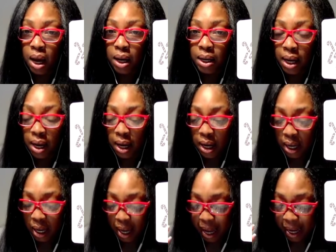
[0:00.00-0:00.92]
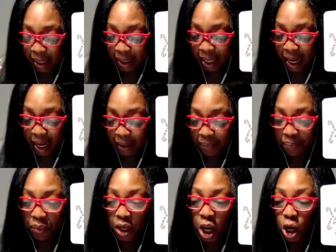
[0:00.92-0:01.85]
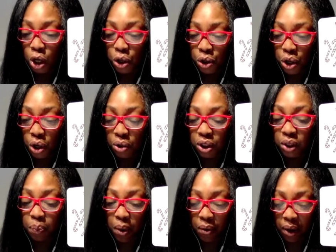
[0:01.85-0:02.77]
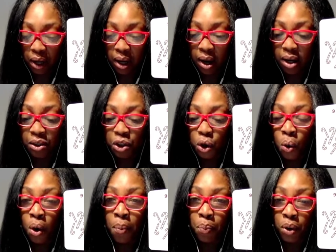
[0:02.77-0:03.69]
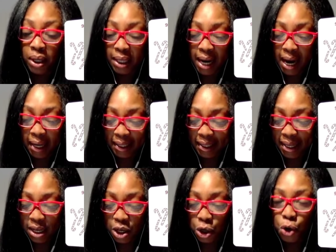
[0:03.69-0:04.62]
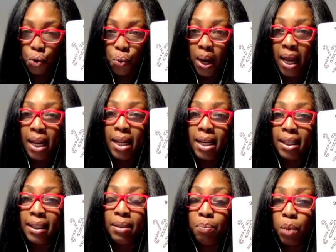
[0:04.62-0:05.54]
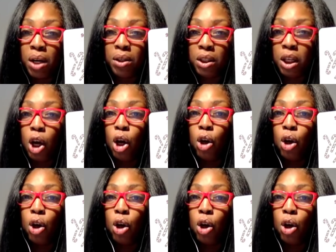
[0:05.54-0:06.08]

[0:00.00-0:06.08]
9 and 10. Your spirit guides are protecting you in this month.